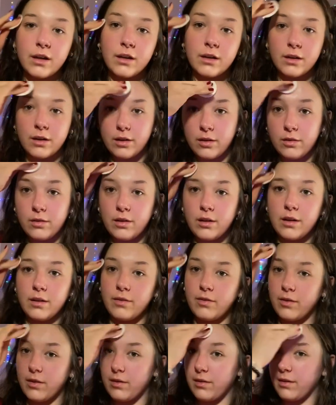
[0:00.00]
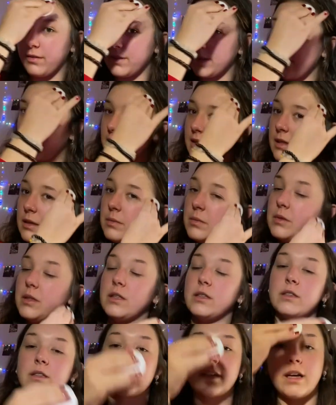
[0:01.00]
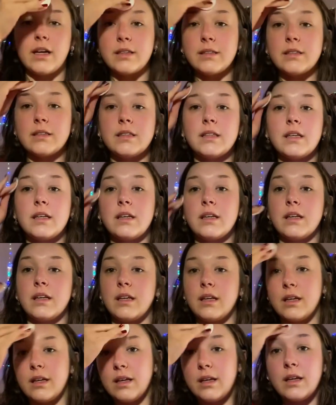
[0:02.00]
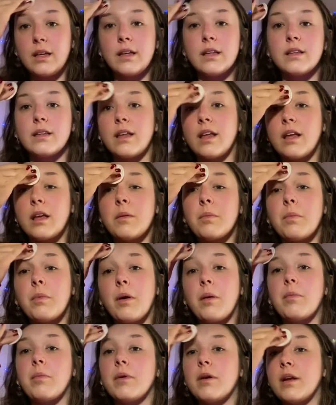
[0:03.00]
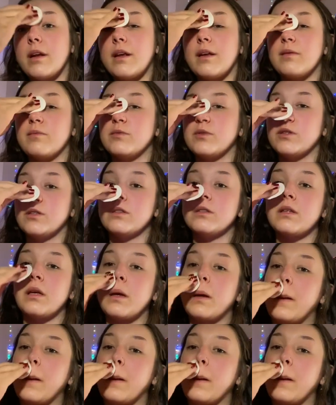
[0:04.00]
on only a few hours of sleep, so I just can't think properly. I'm just